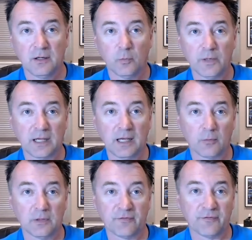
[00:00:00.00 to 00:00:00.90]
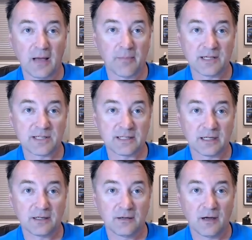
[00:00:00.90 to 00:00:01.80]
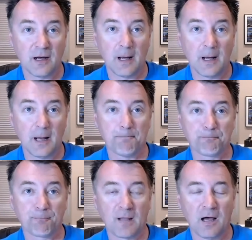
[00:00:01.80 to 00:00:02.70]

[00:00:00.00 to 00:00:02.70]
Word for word: We can't really fly by stick um,